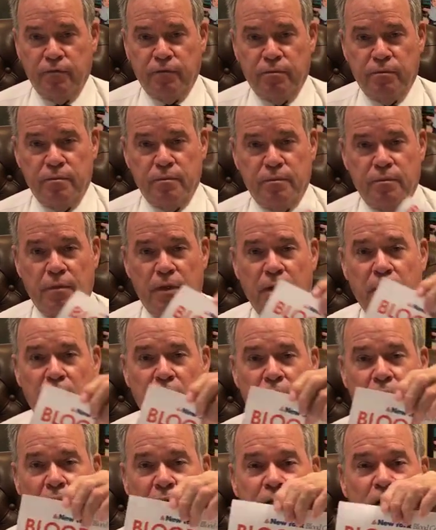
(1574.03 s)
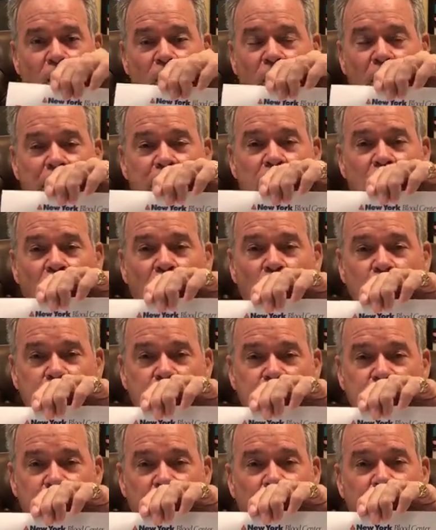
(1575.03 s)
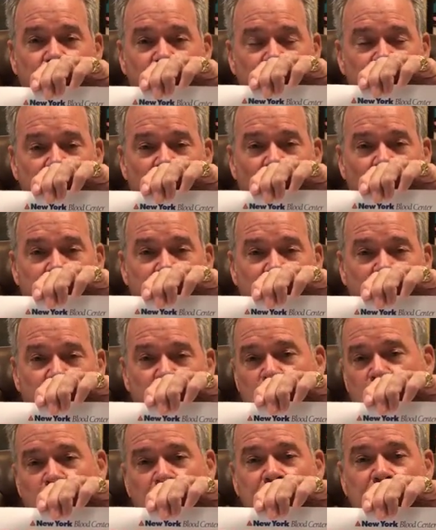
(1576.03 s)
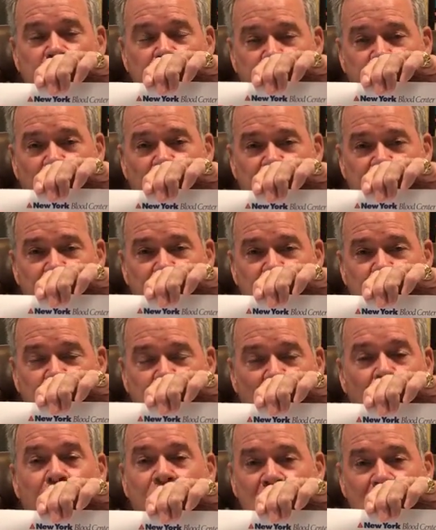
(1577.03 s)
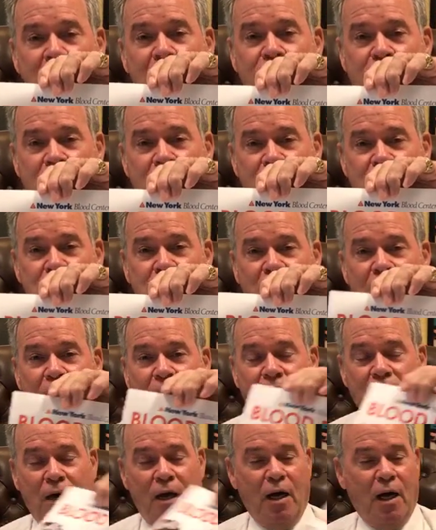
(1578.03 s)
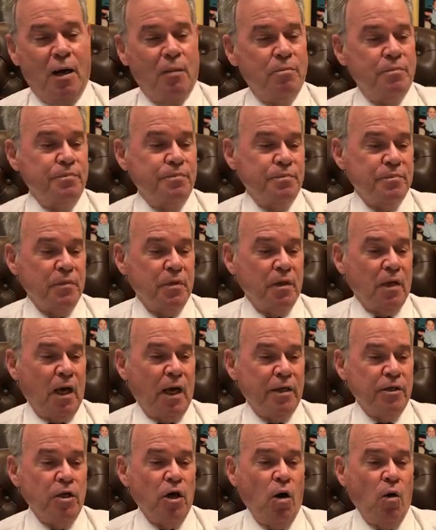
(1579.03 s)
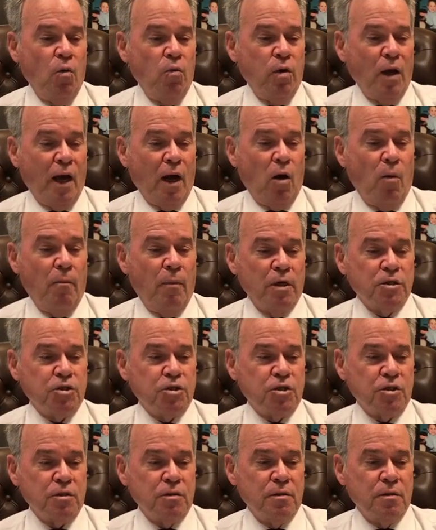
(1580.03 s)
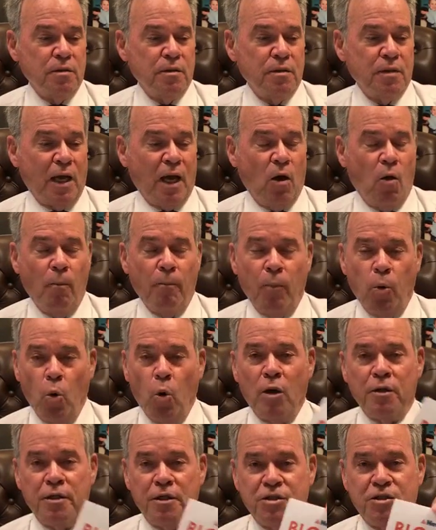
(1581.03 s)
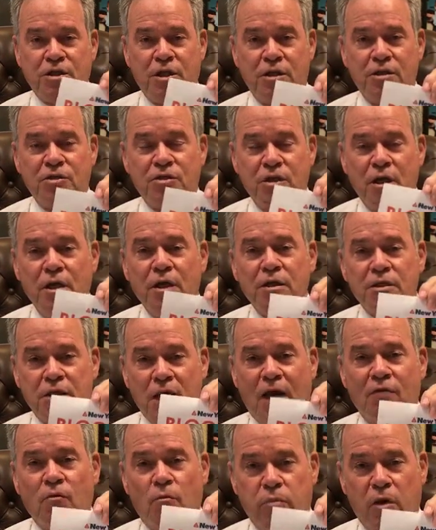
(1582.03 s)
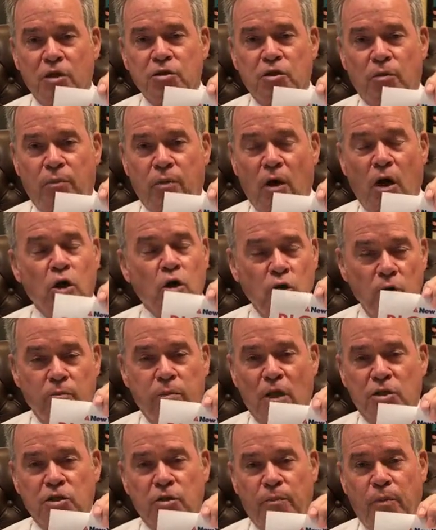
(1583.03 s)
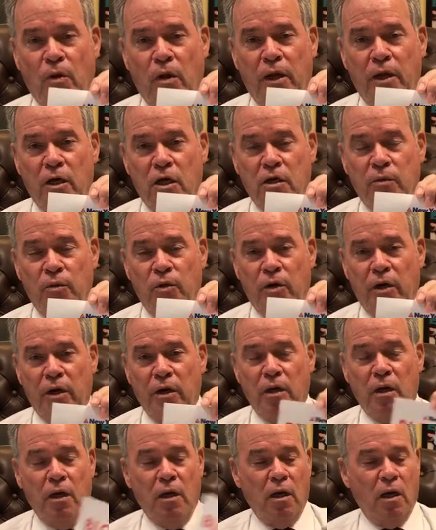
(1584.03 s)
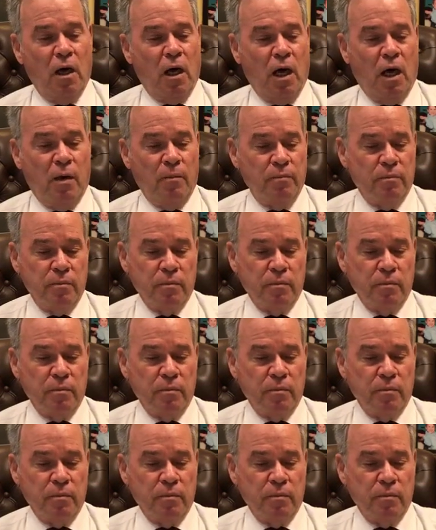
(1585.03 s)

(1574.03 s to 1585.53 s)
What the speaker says: blood drive. I know some people know that I'm crazed about this, but I believe in this. I know how important this is to have a good blood supply in our community.